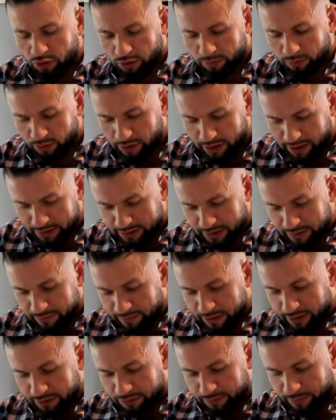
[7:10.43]
normal
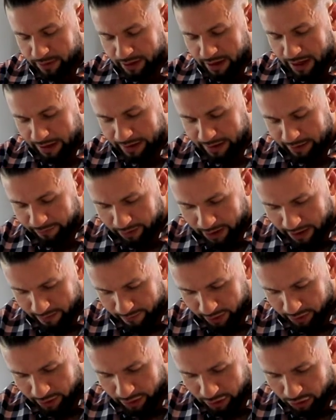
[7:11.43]
activities, but I never
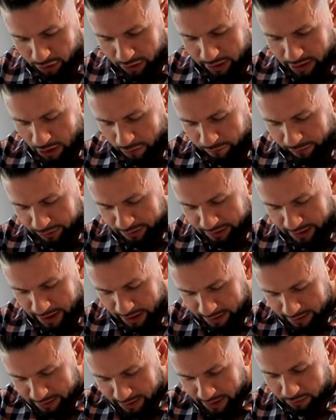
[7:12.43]
have a good healthy
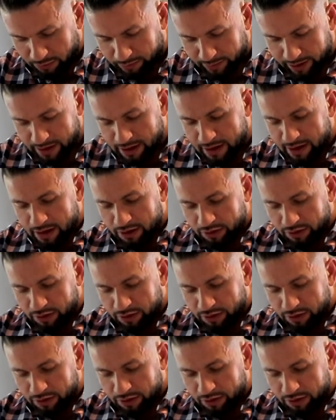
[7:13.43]
snack to take with me.